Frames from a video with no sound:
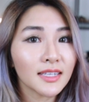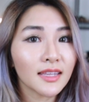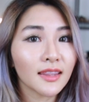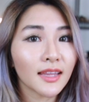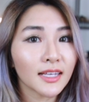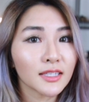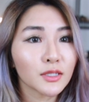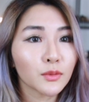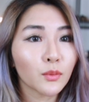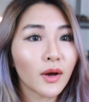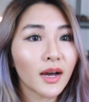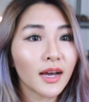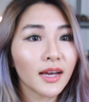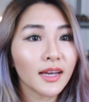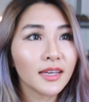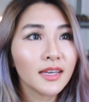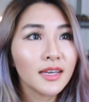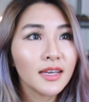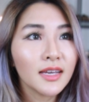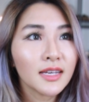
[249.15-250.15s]
and that's
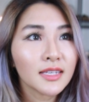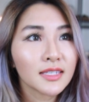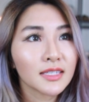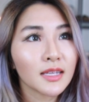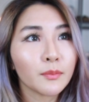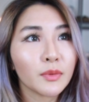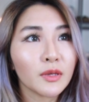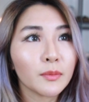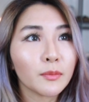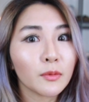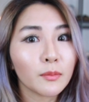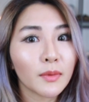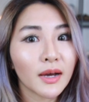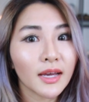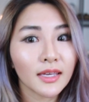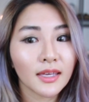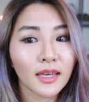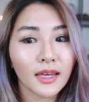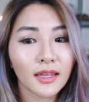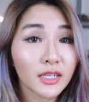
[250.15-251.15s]
why some people
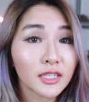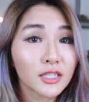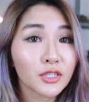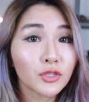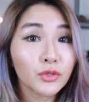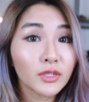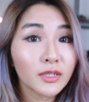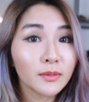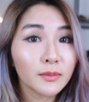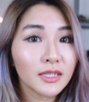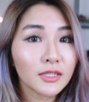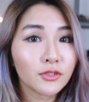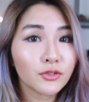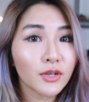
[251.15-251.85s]
might get extremely